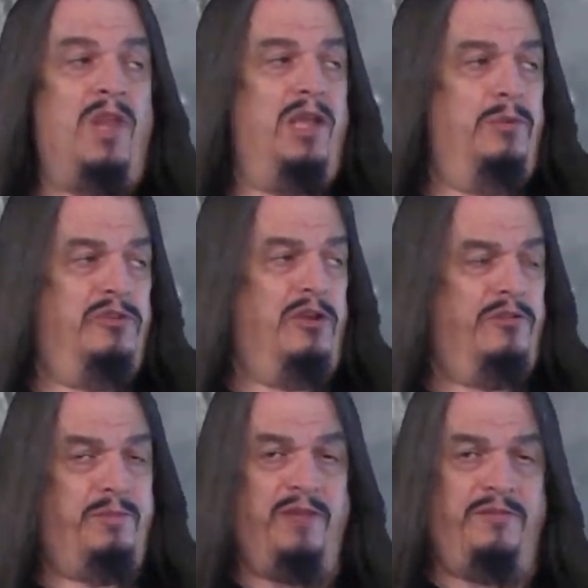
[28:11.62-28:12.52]
He was
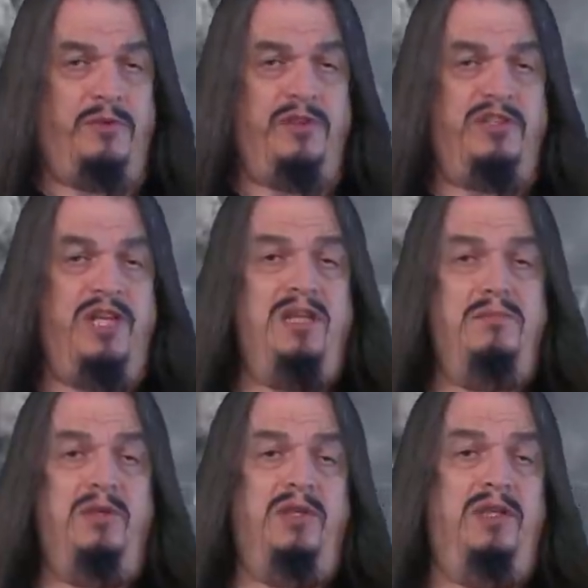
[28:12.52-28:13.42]
off by fourteen
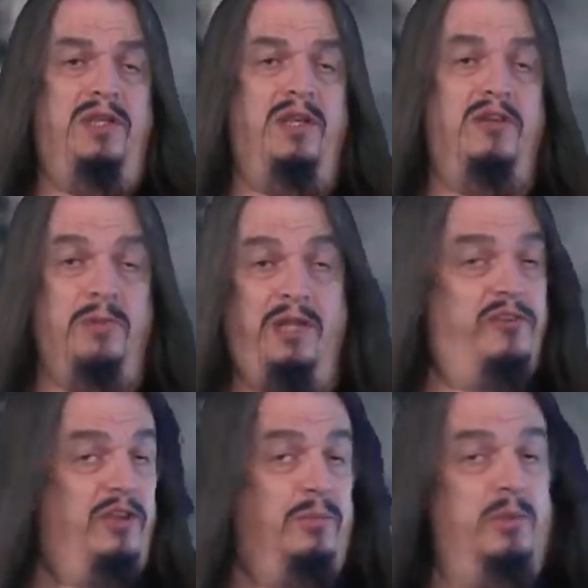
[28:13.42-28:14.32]
million years, but that's
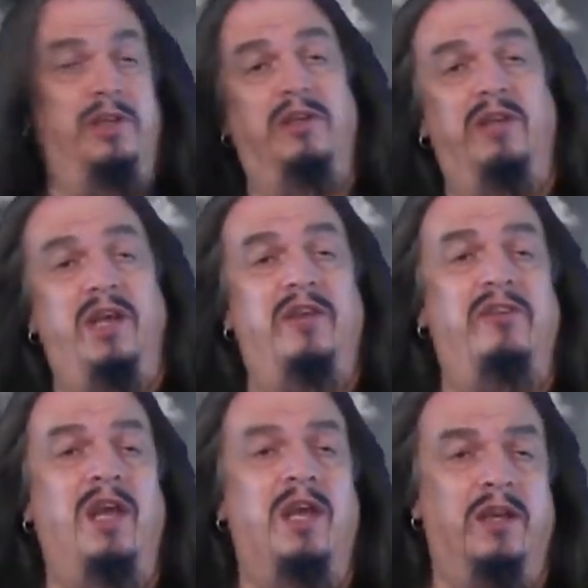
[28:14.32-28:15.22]
still a pretty good guess,
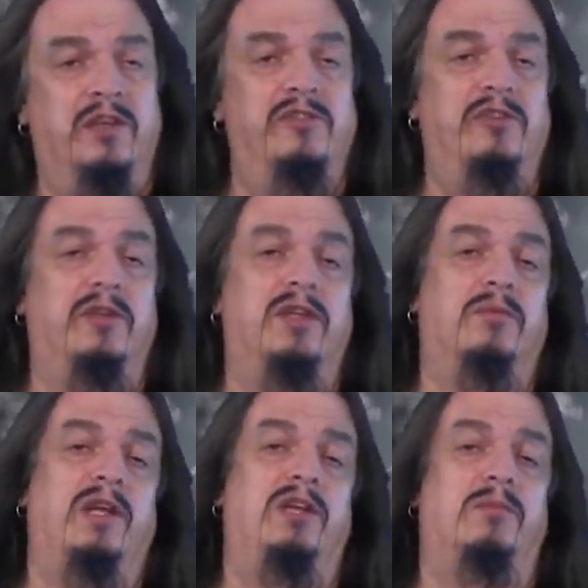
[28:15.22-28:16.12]
considering that
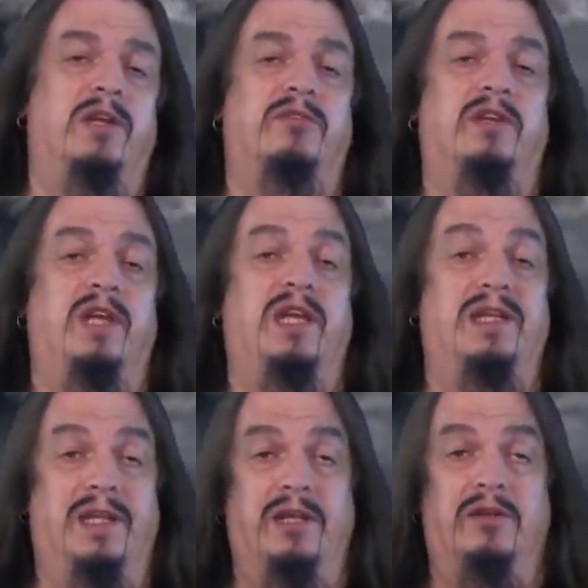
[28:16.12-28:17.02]
radiometric
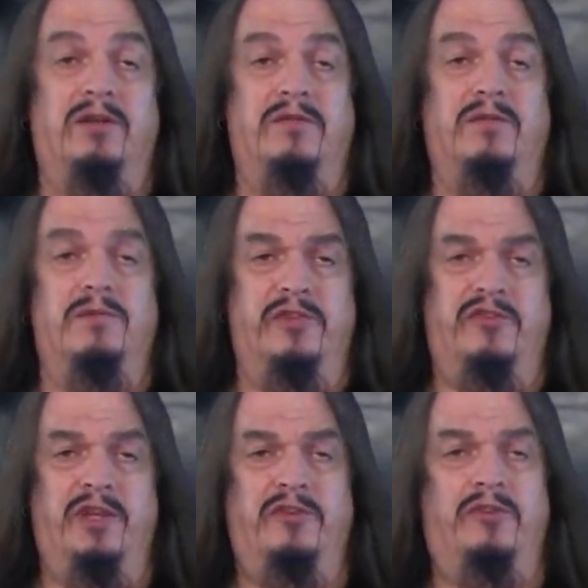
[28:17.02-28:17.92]
dating later confirmed the
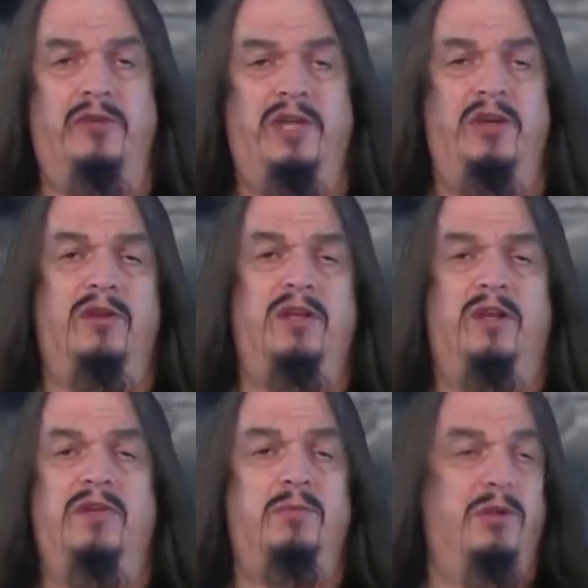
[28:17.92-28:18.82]
Cenozoic era
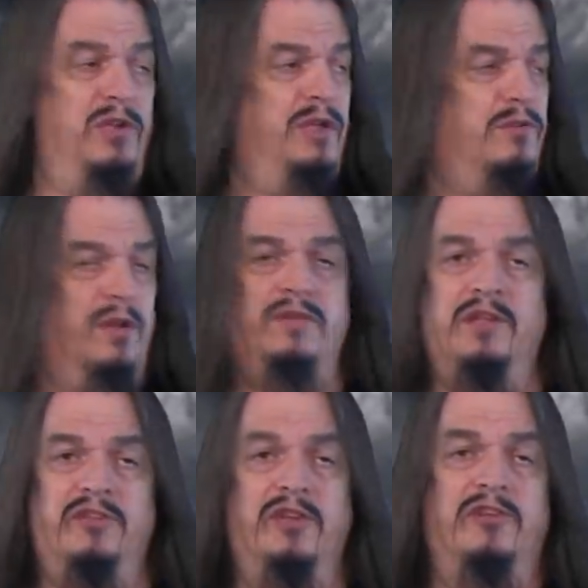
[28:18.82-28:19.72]
covered a period of
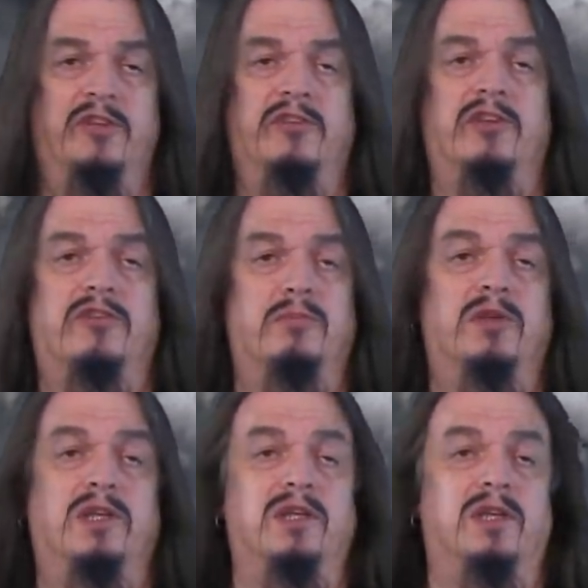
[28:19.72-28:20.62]
roughly sixty-six
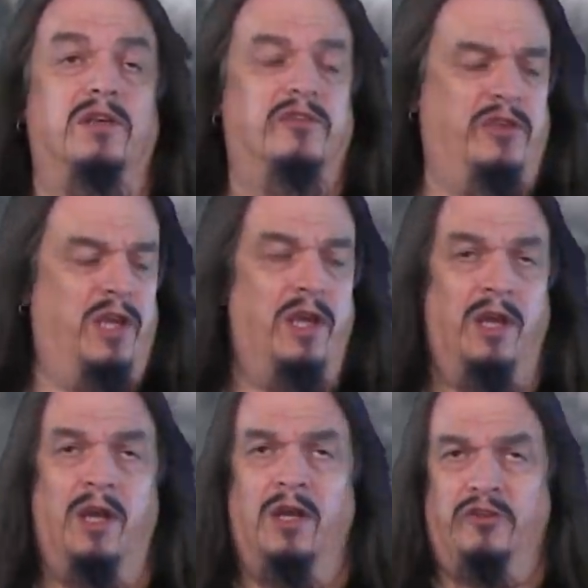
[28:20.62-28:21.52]
million years.
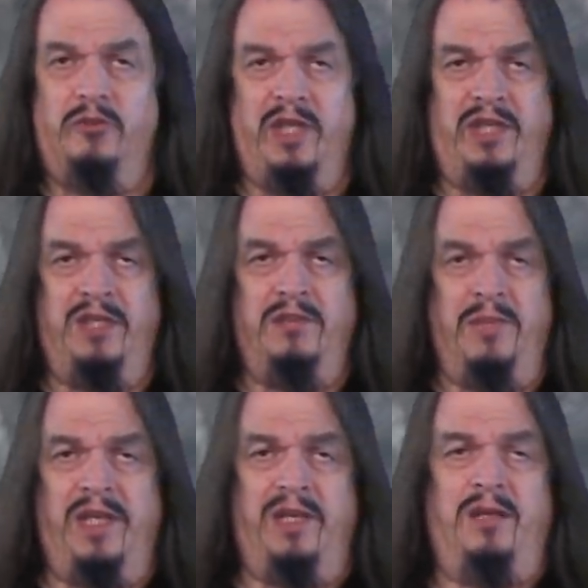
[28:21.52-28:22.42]
So he didn't
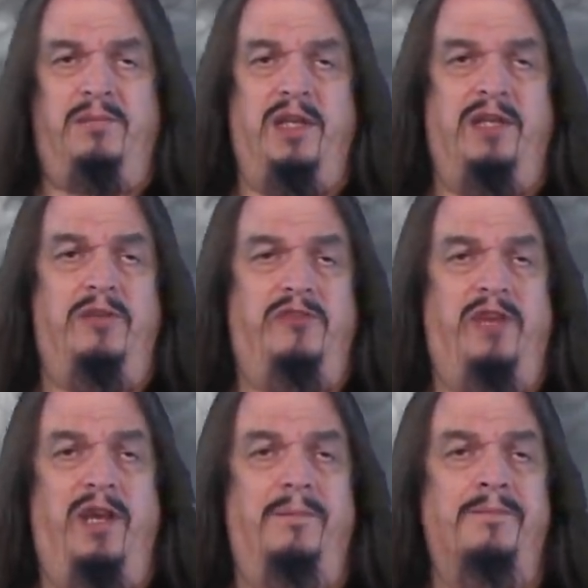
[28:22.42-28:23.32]
make it up like you
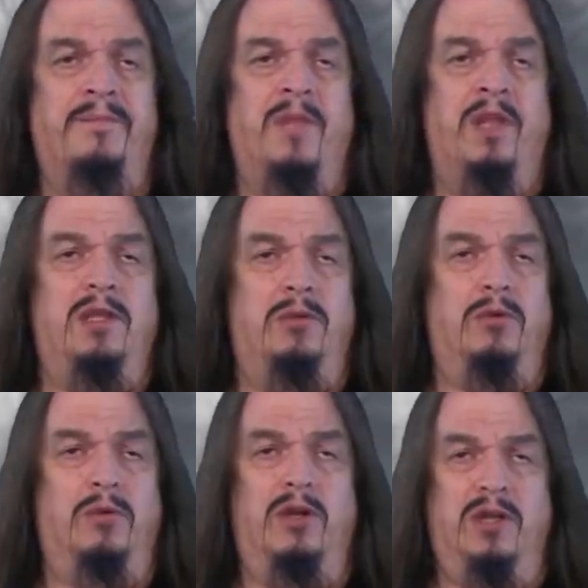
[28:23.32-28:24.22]
said. You
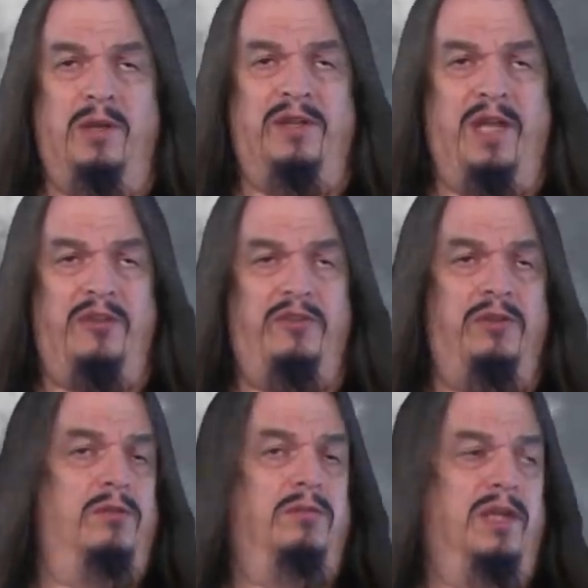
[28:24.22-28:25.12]
were wrong about that
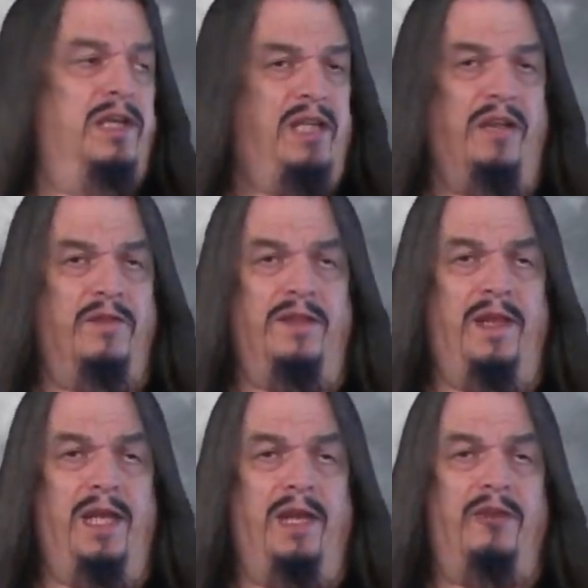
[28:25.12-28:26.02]
too, like
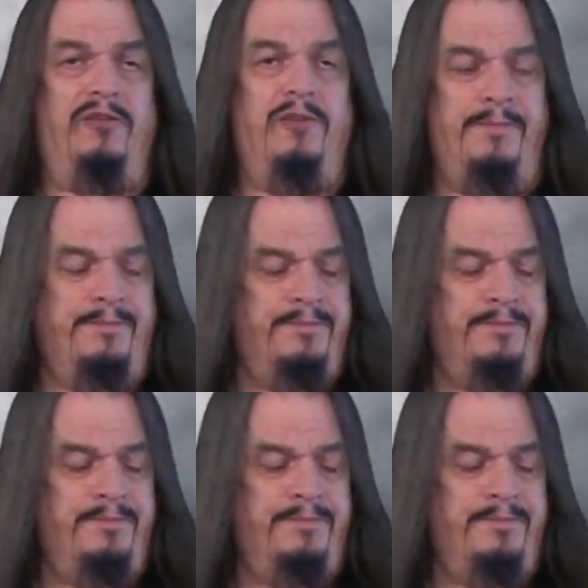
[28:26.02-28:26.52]
everything else.